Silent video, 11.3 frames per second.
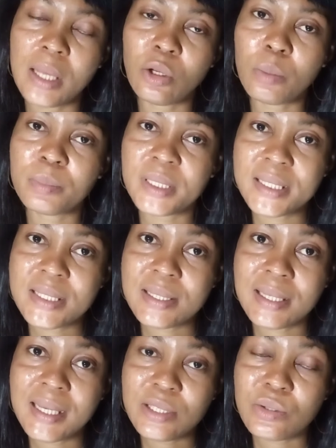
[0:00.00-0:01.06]
an update
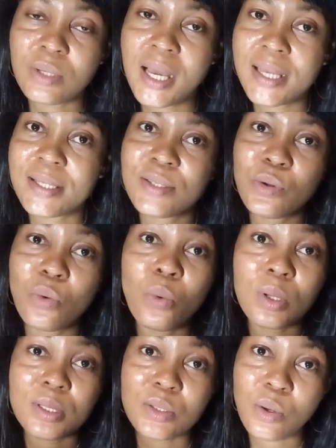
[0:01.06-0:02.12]
to let you guys know
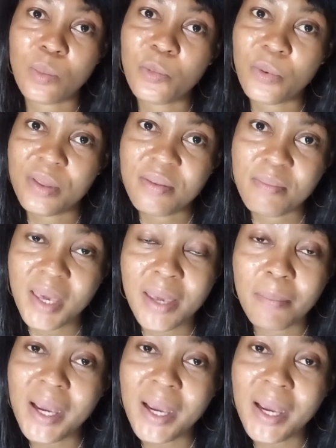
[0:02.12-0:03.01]
what's up with me.